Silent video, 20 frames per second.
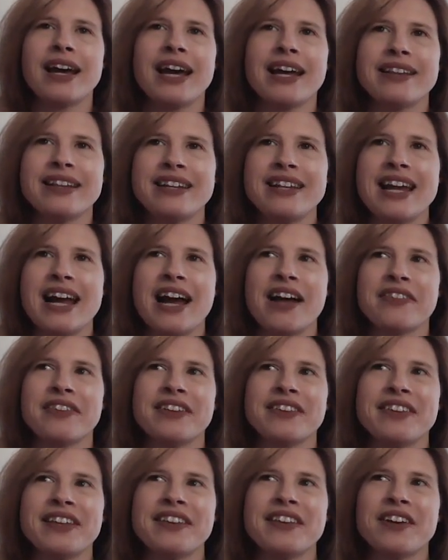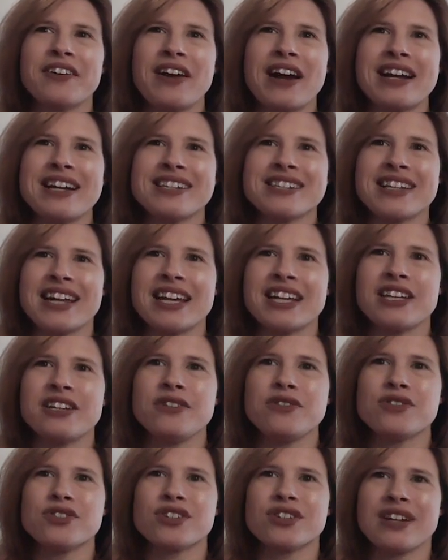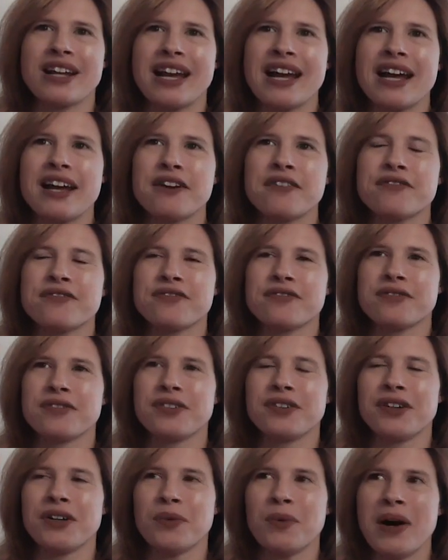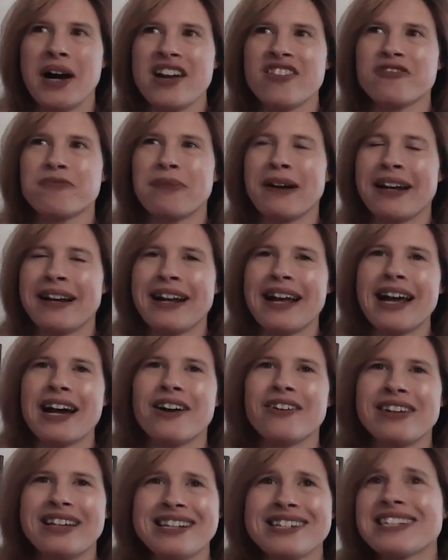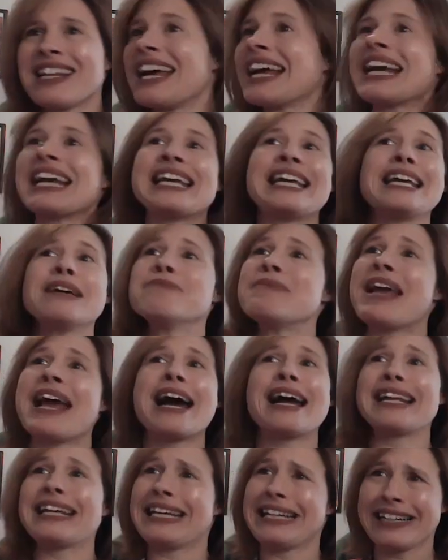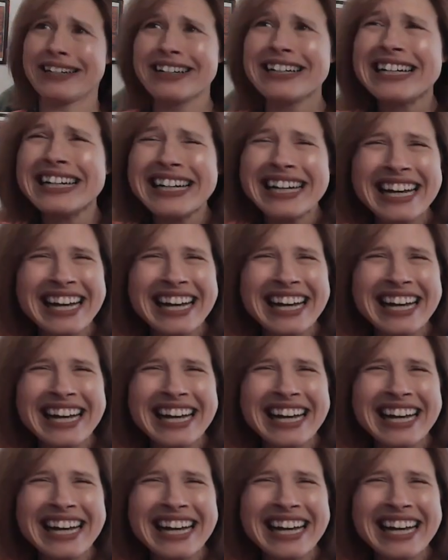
And then, yeah, the, then the granny's like, You should have a wife by now. And he's like, Get me out of here.